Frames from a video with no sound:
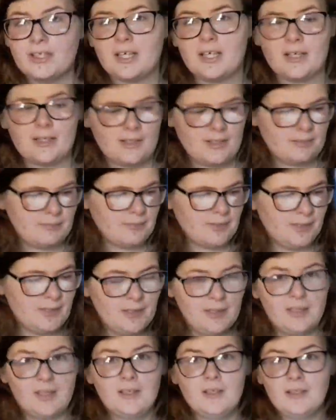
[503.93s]
I
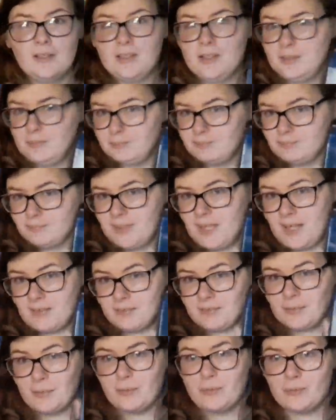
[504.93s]

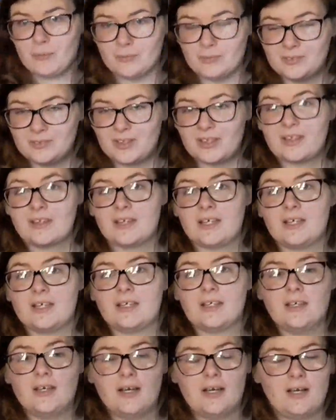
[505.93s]
have a whole
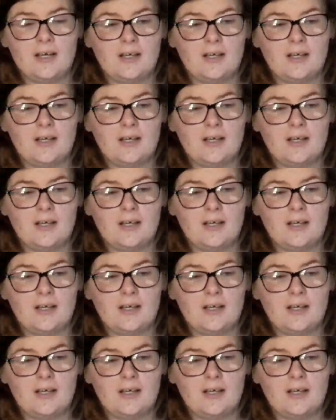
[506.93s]
thing,